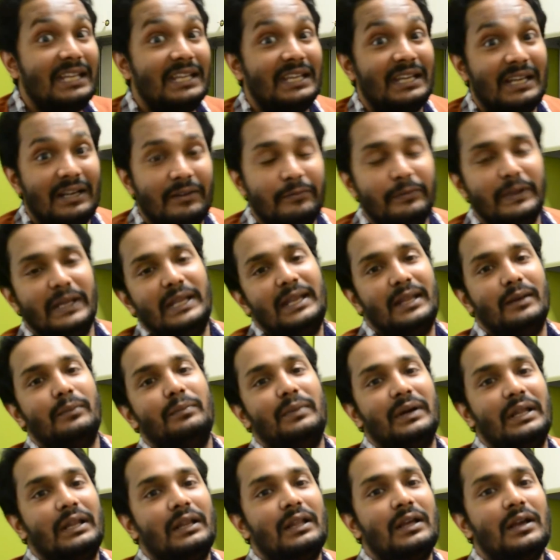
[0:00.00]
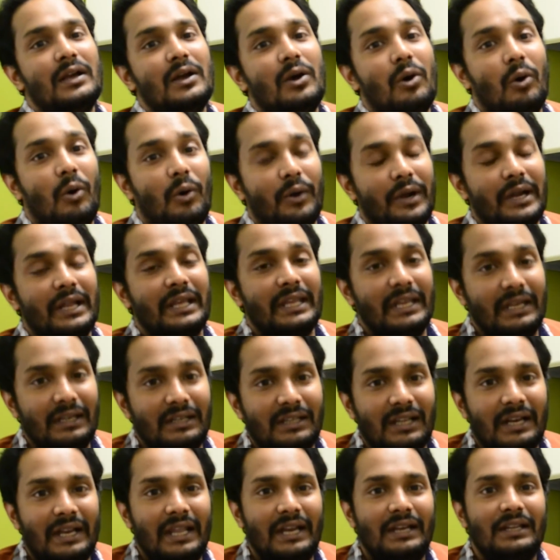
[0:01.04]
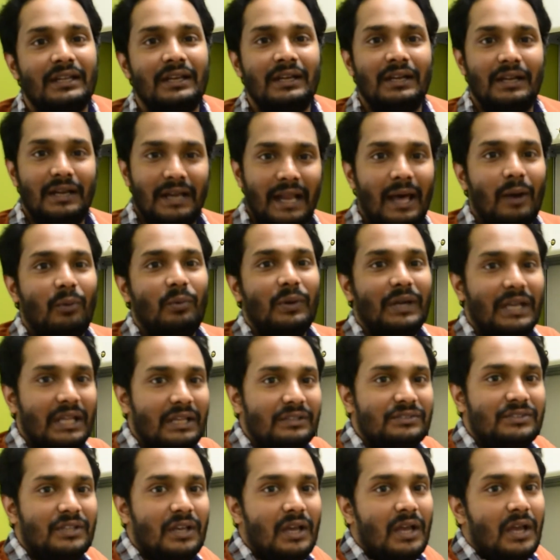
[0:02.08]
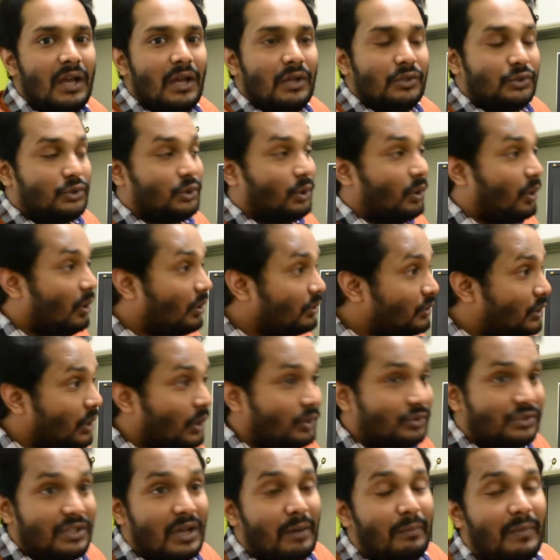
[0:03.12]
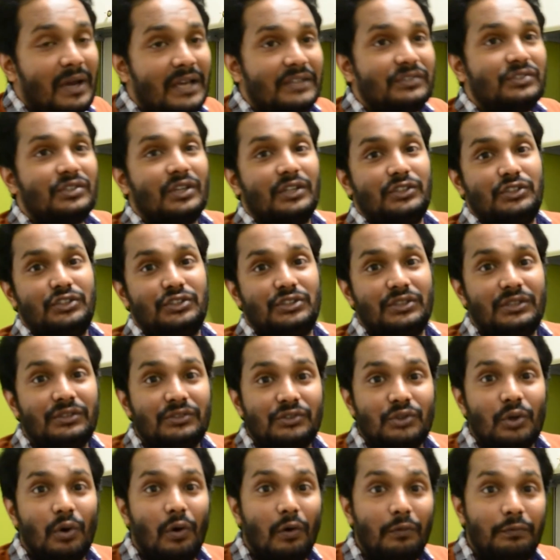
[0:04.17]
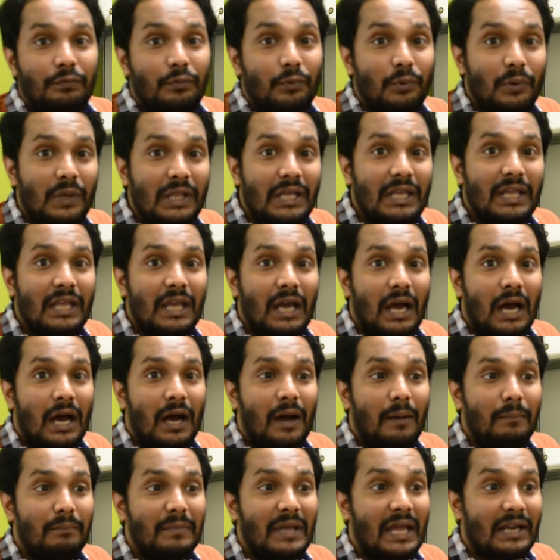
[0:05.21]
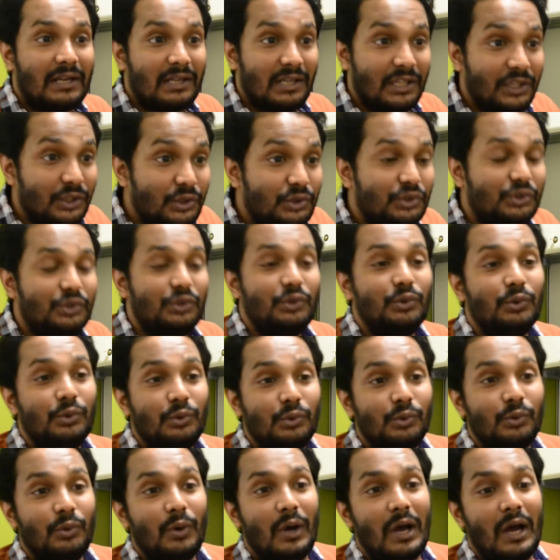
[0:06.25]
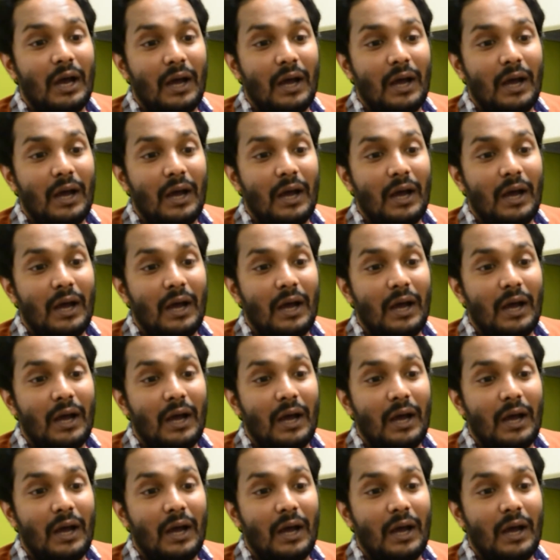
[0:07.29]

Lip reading: available on internet nowadays. So those are my suggestions. Hopefully at least you